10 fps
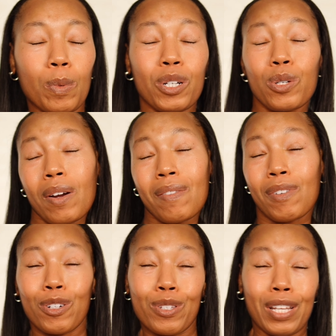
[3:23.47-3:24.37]
we're
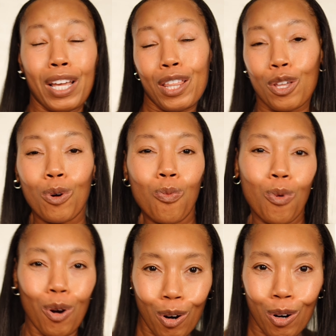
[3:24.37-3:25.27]
traversing the
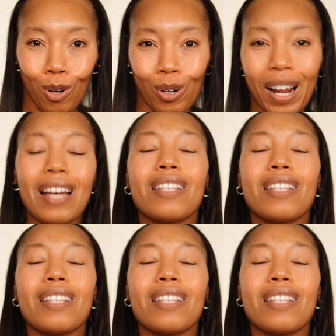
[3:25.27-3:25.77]
world.